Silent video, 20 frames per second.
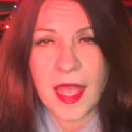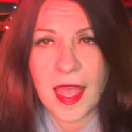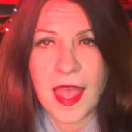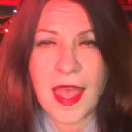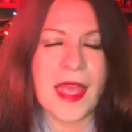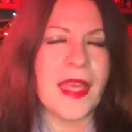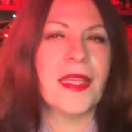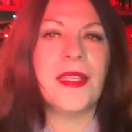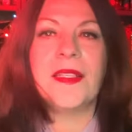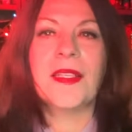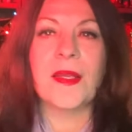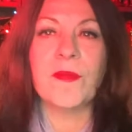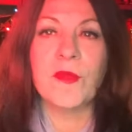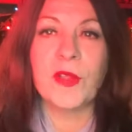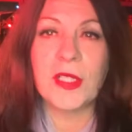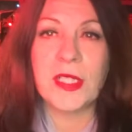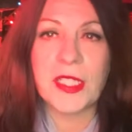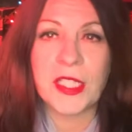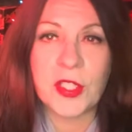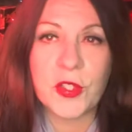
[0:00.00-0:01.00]
And I'm
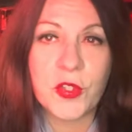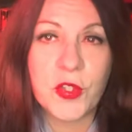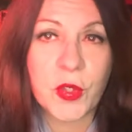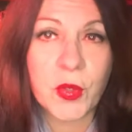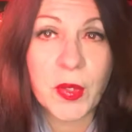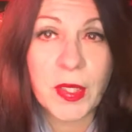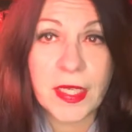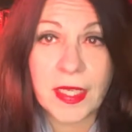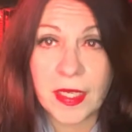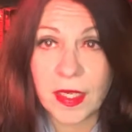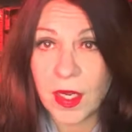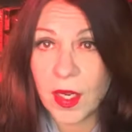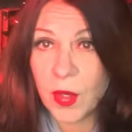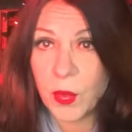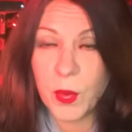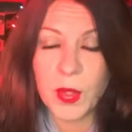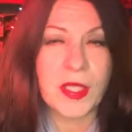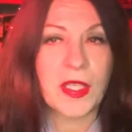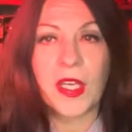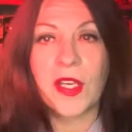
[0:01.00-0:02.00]
really enjoying
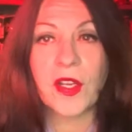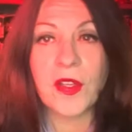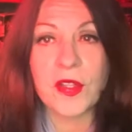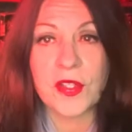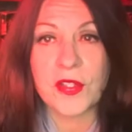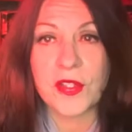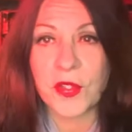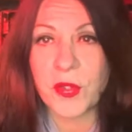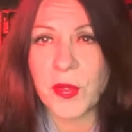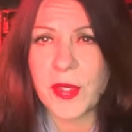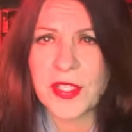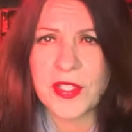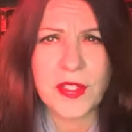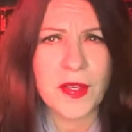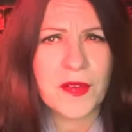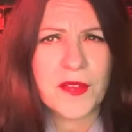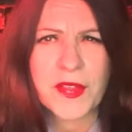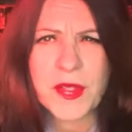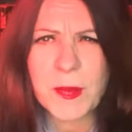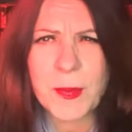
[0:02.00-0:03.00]
working on the story. So
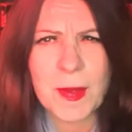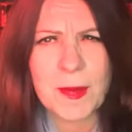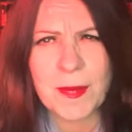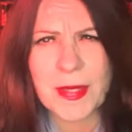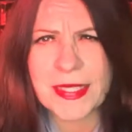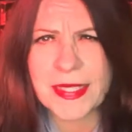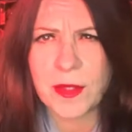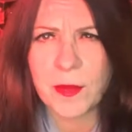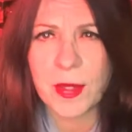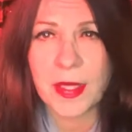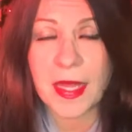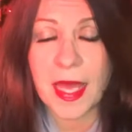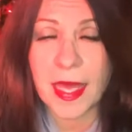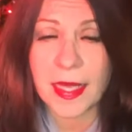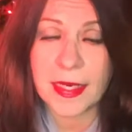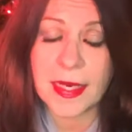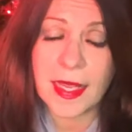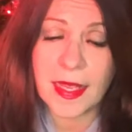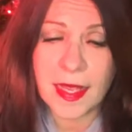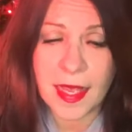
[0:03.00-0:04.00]
I've just been busy with
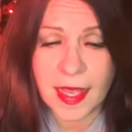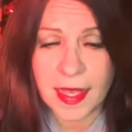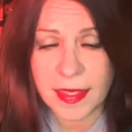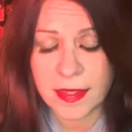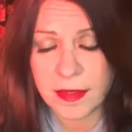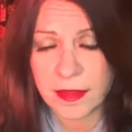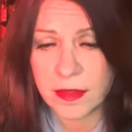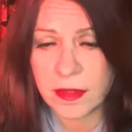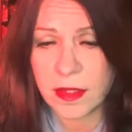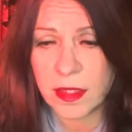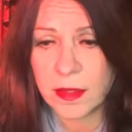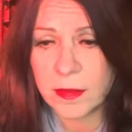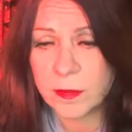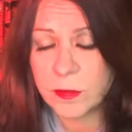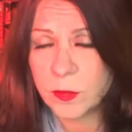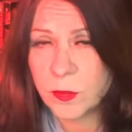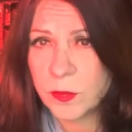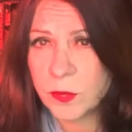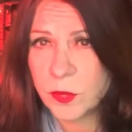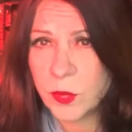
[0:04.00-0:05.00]
that. And
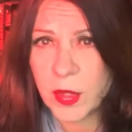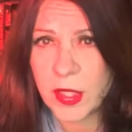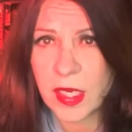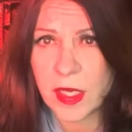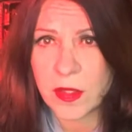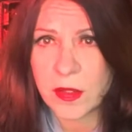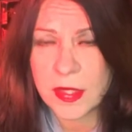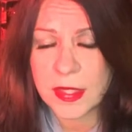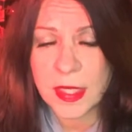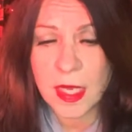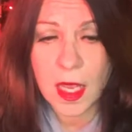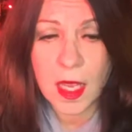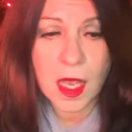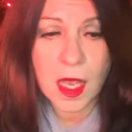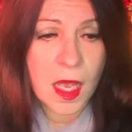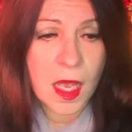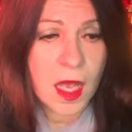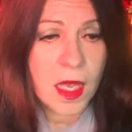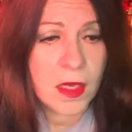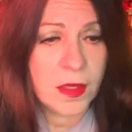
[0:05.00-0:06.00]
what else?
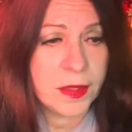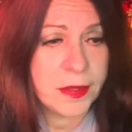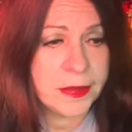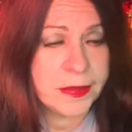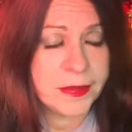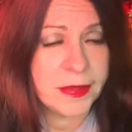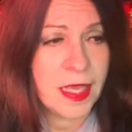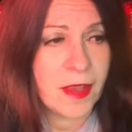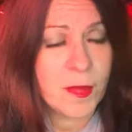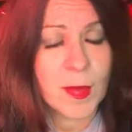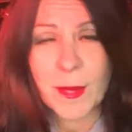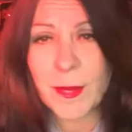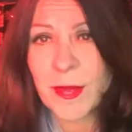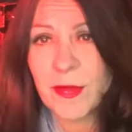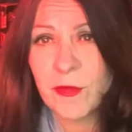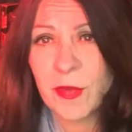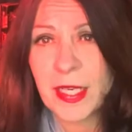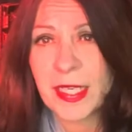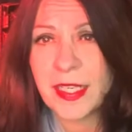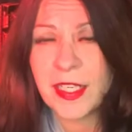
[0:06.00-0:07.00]
Oh, have I been
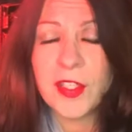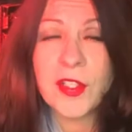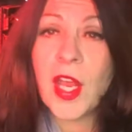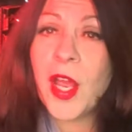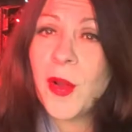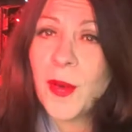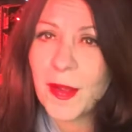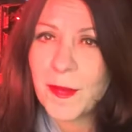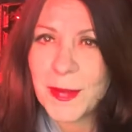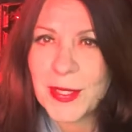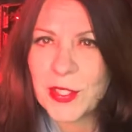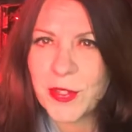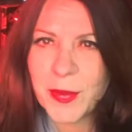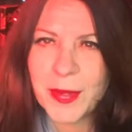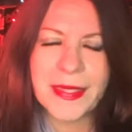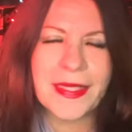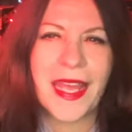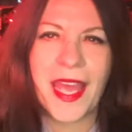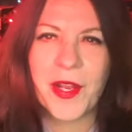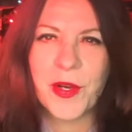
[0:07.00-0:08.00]
reading? No, I've been
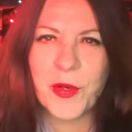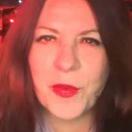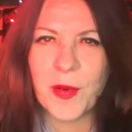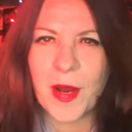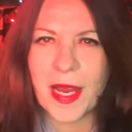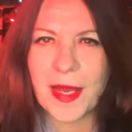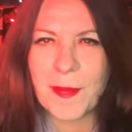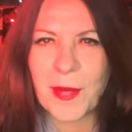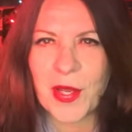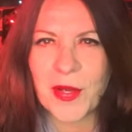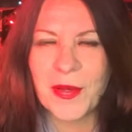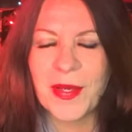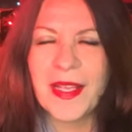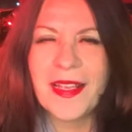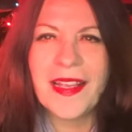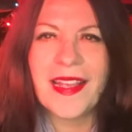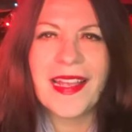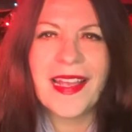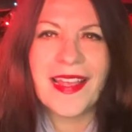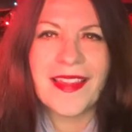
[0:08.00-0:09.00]
doing NaNoWriMo.
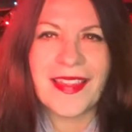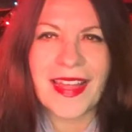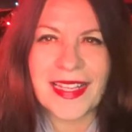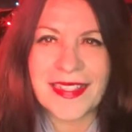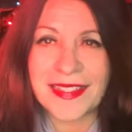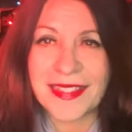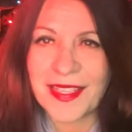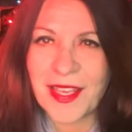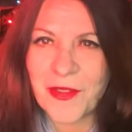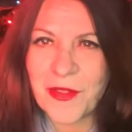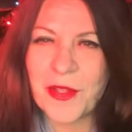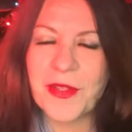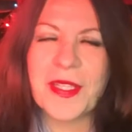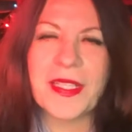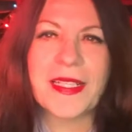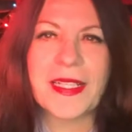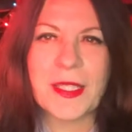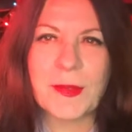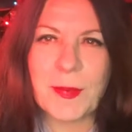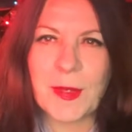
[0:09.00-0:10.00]
That's the other
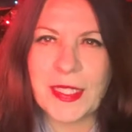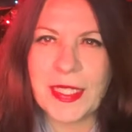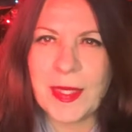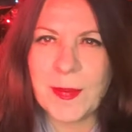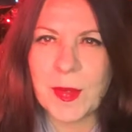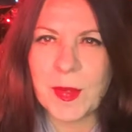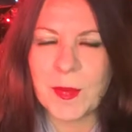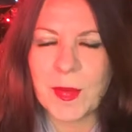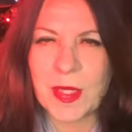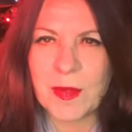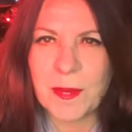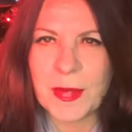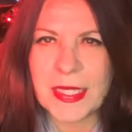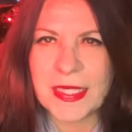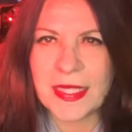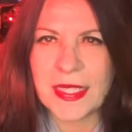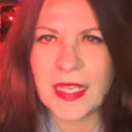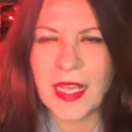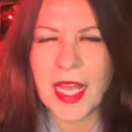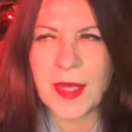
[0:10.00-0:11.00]
thing that's been keeping me
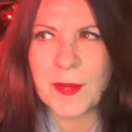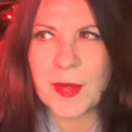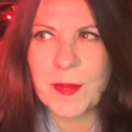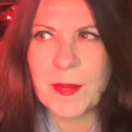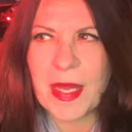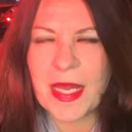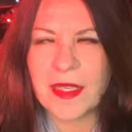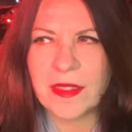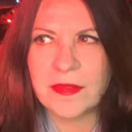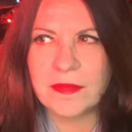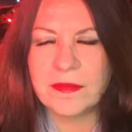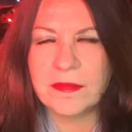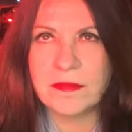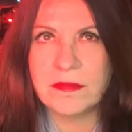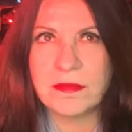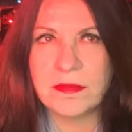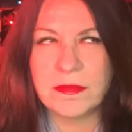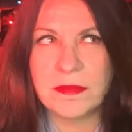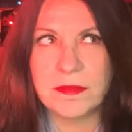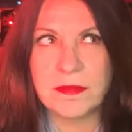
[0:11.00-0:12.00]
busy. I'm about
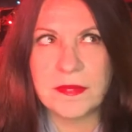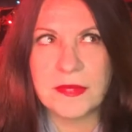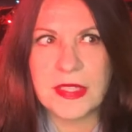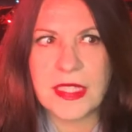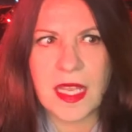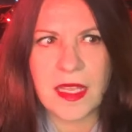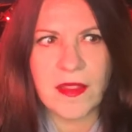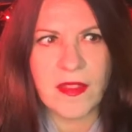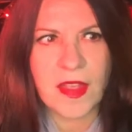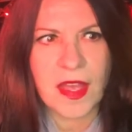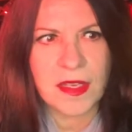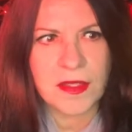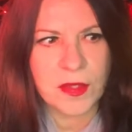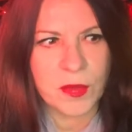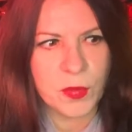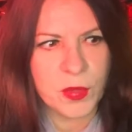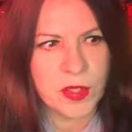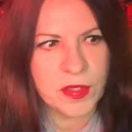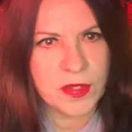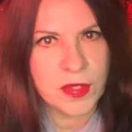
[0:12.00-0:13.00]
10,000
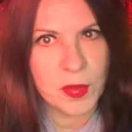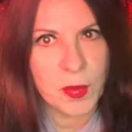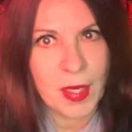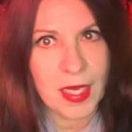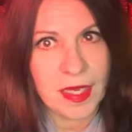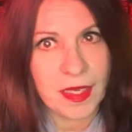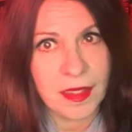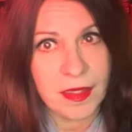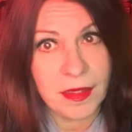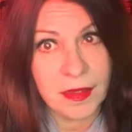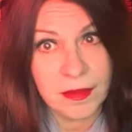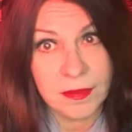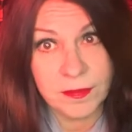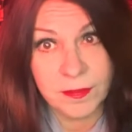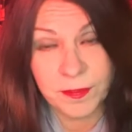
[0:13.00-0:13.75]
words away.